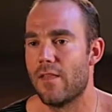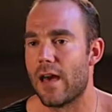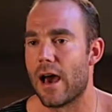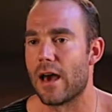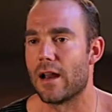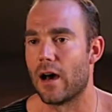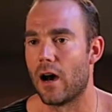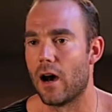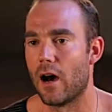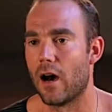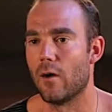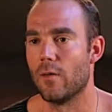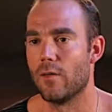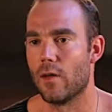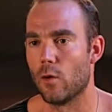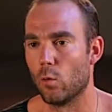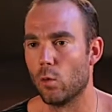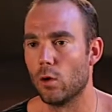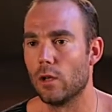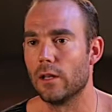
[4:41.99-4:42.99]
that uh,
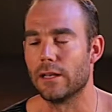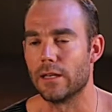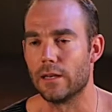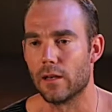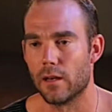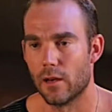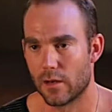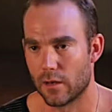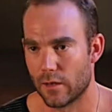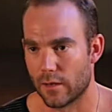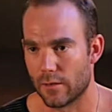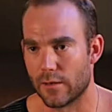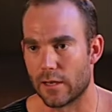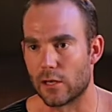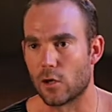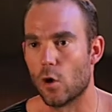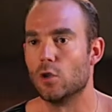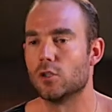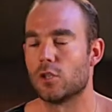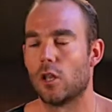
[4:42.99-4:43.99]
that really
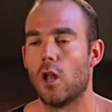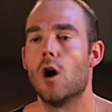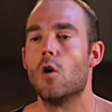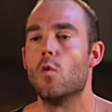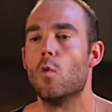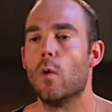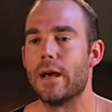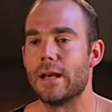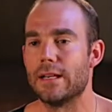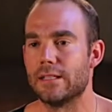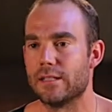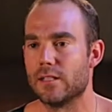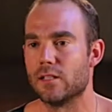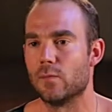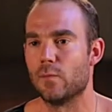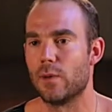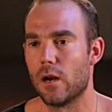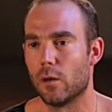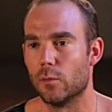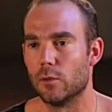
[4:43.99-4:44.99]
that goes a long ways
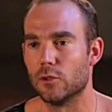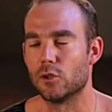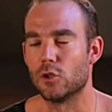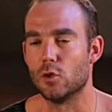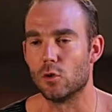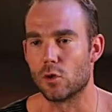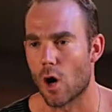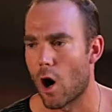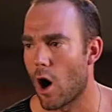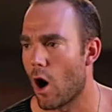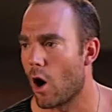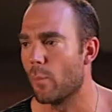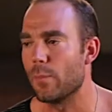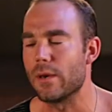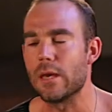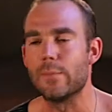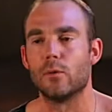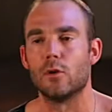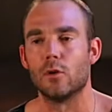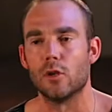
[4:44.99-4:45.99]
is being able to call
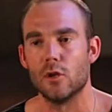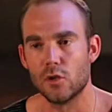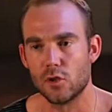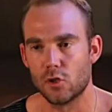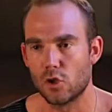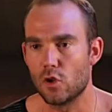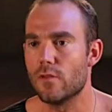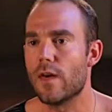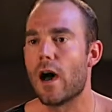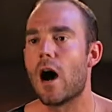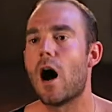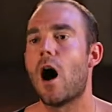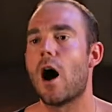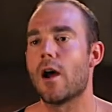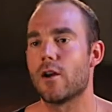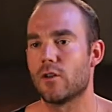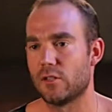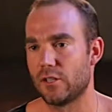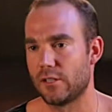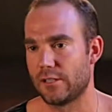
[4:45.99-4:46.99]
people to that
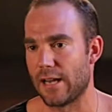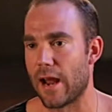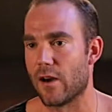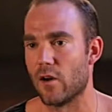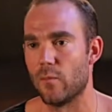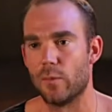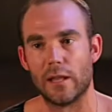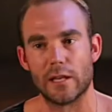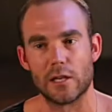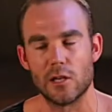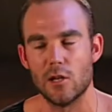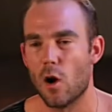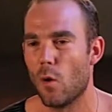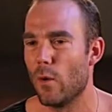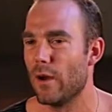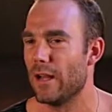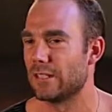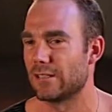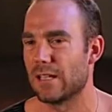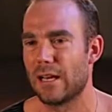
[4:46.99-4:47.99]
higher standard. Be like, you know
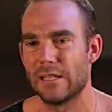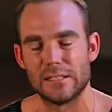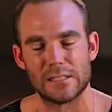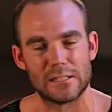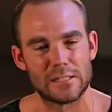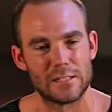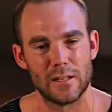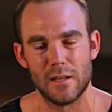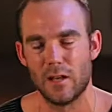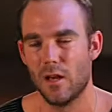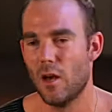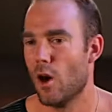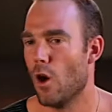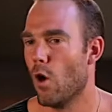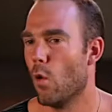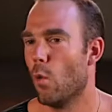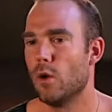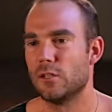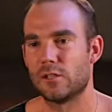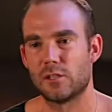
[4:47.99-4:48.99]
what? It's not just
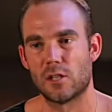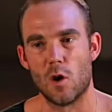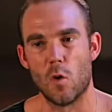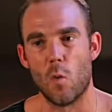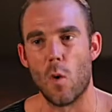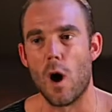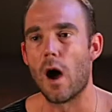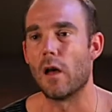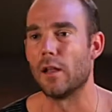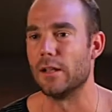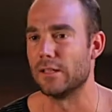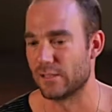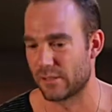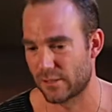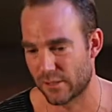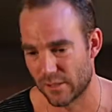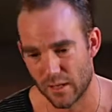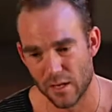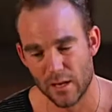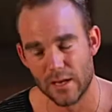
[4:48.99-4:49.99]
once in a while.
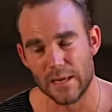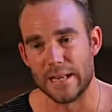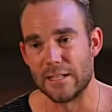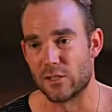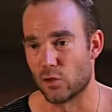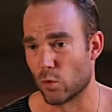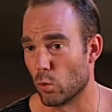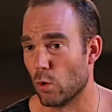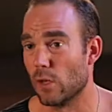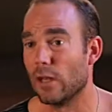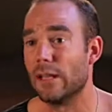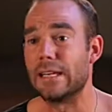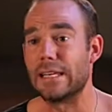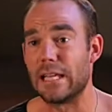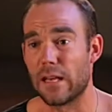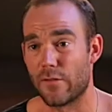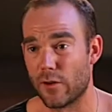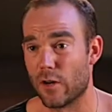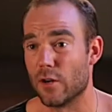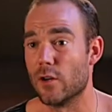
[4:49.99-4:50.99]
It's it's really
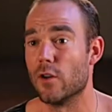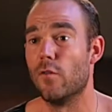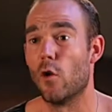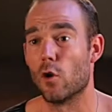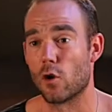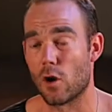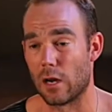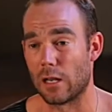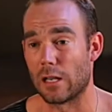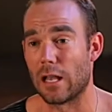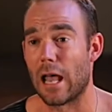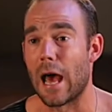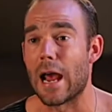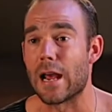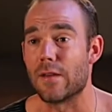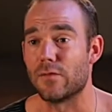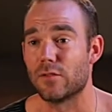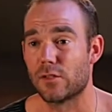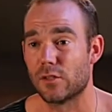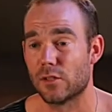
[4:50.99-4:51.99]
given and devote our
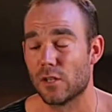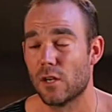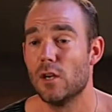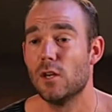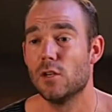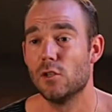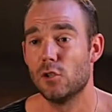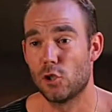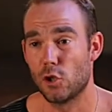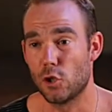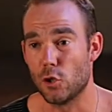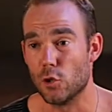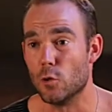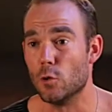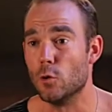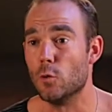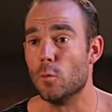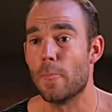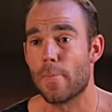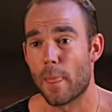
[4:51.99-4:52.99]
lives
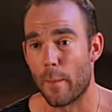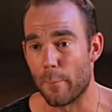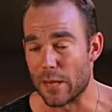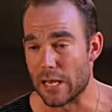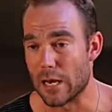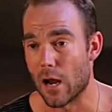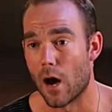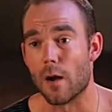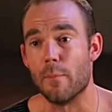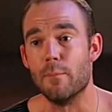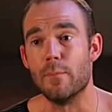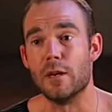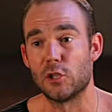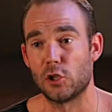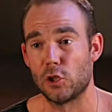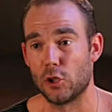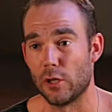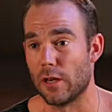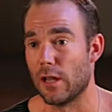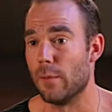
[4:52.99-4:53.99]
to being on
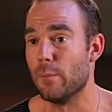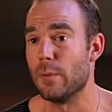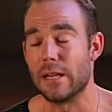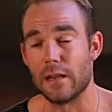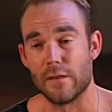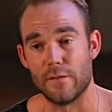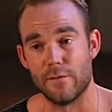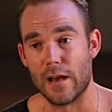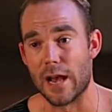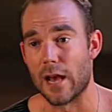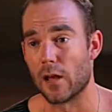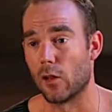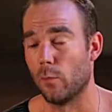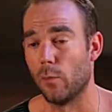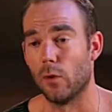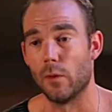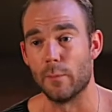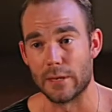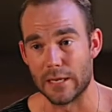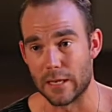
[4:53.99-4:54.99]
mission and being
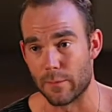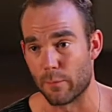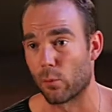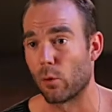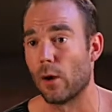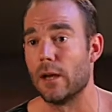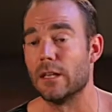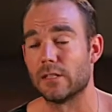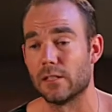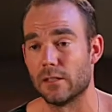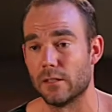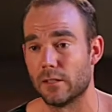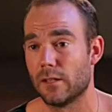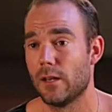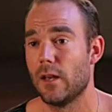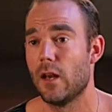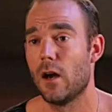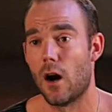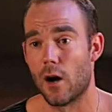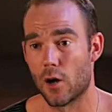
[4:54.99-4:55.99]
available and being present
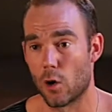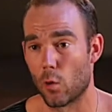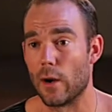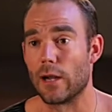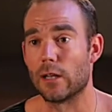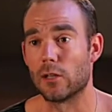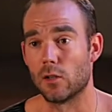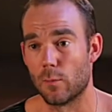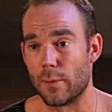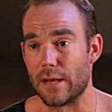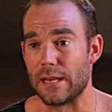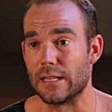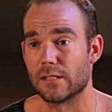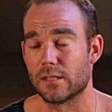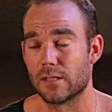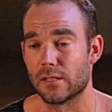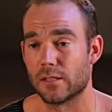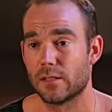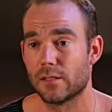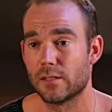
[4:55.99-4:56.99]
on a regular
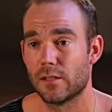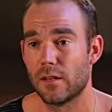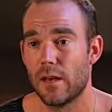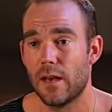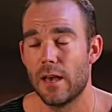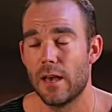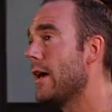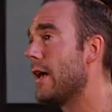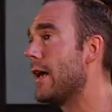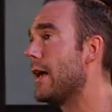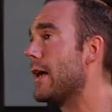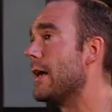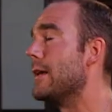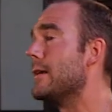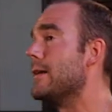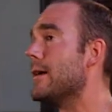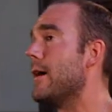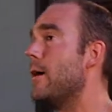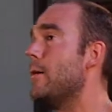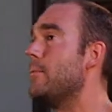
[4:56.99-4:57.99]
basis.
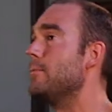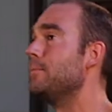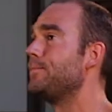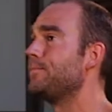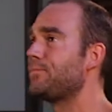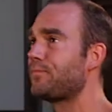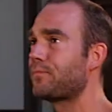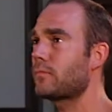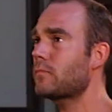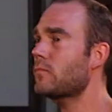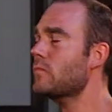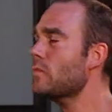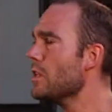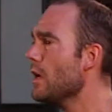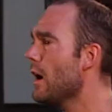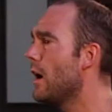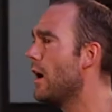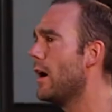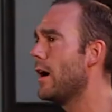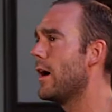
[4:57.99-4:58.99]
And um,
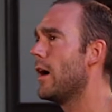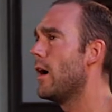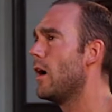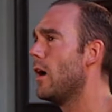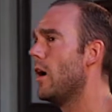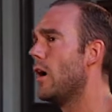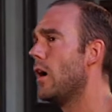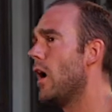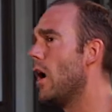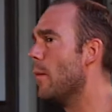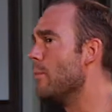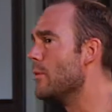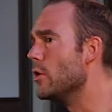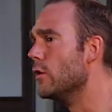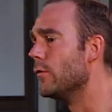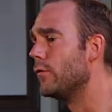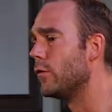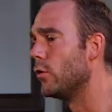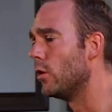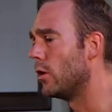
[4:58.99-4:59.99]
a
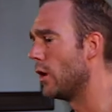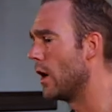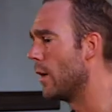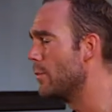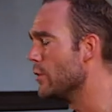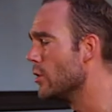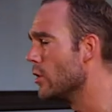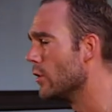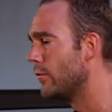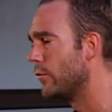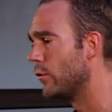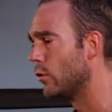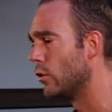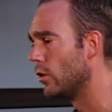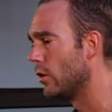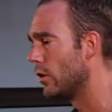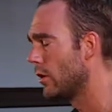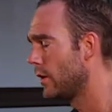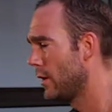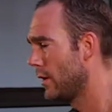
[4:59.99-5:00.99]
beautiful, a
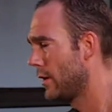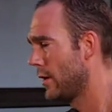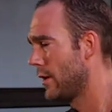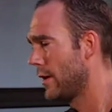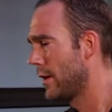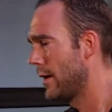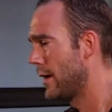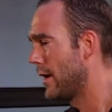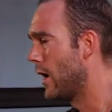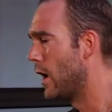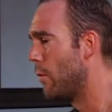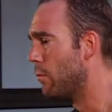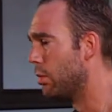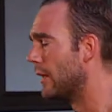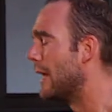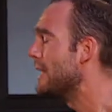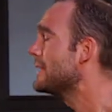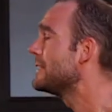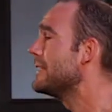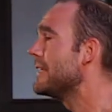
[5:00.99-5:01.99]
beautiful uh,
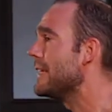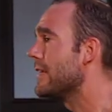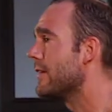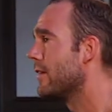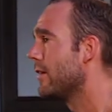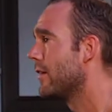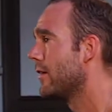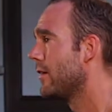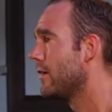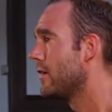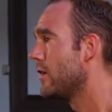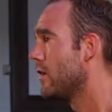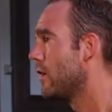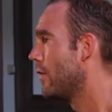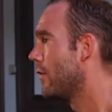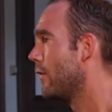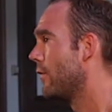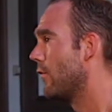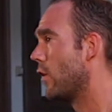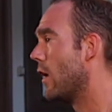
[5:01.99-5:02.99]
blessing
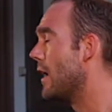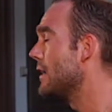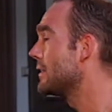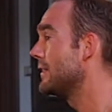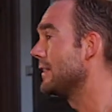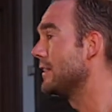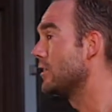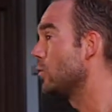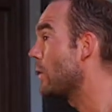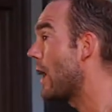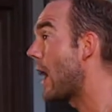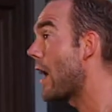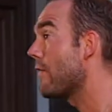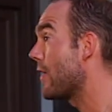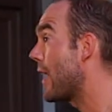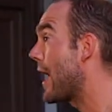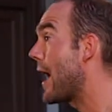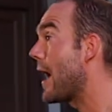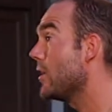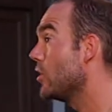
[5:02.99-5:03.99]
for us is we
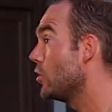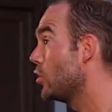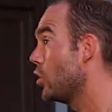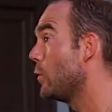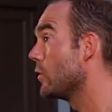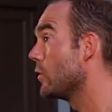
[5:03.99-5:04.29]
haven't had